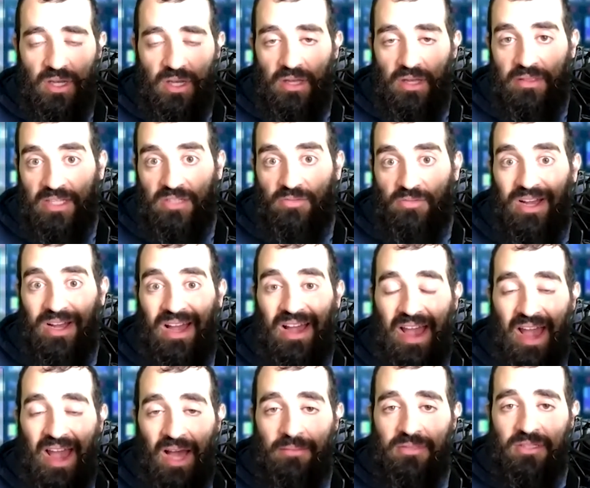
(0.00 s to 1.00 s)
And that's why I
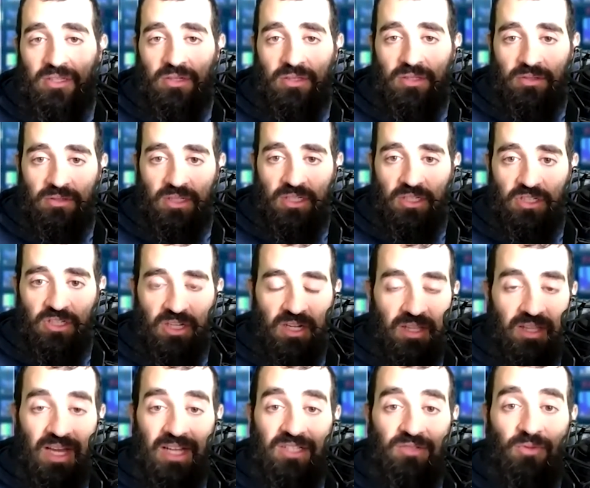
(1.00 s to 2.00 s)
am so strategic. And
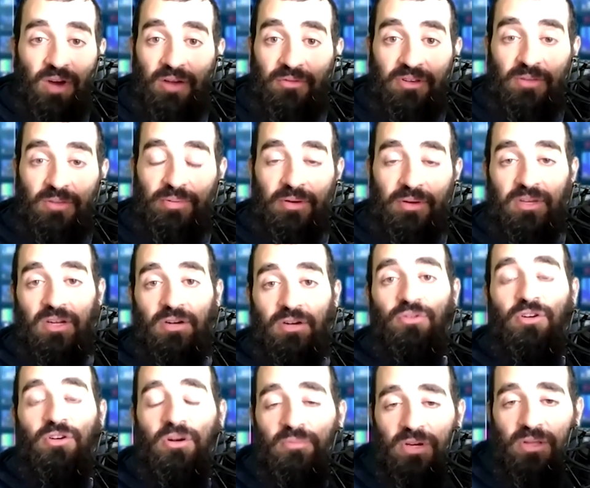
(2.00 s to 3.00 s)
that's why when you put me in a
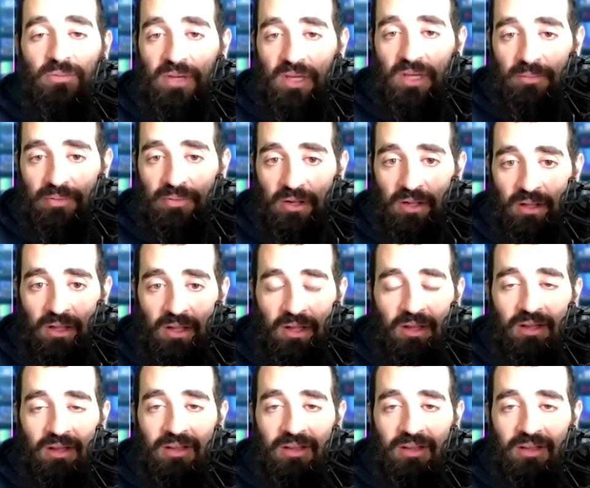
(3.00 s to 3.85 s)
room with people,